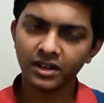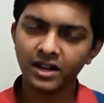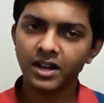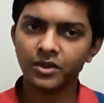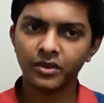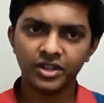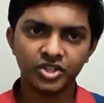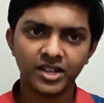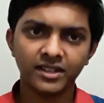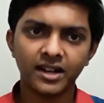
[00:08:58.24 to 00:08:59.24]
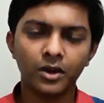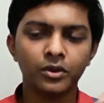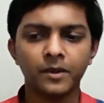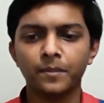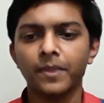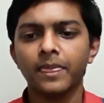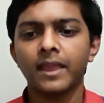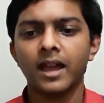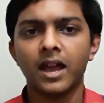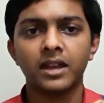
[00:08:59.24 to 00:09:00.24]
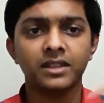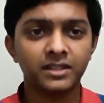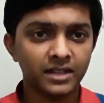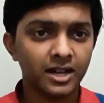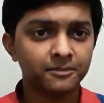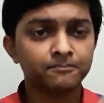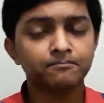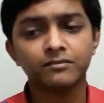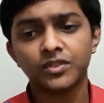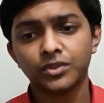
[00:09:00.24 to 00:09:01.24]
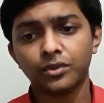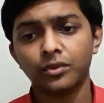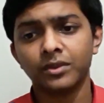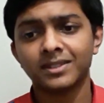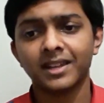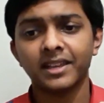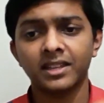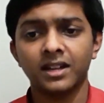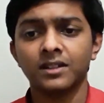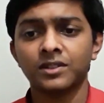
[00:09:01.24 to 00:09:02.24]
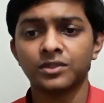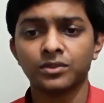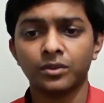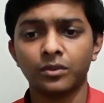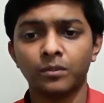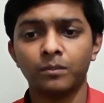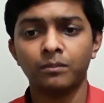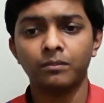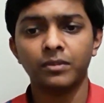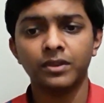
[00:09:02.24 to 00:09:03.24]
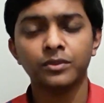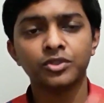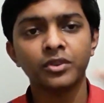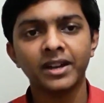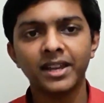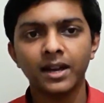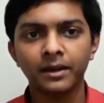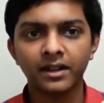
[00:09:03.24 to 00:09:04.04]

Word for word: you can check that out and yeah so it's like yeah so you should really uh,